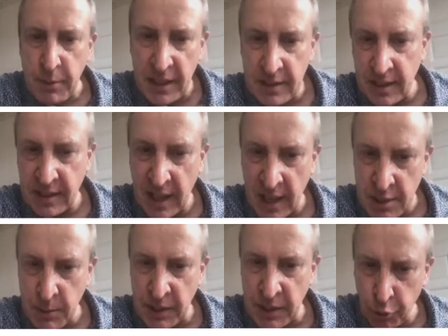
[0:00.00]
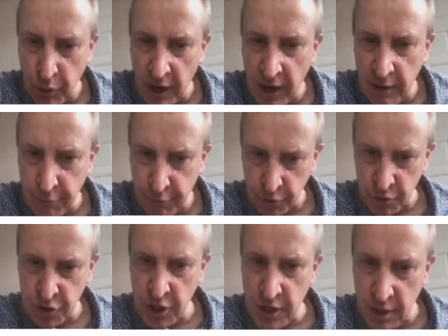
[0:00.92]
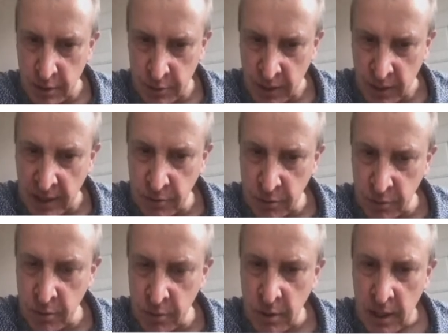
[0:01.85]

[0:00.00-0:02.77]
that has been trained for years, right, to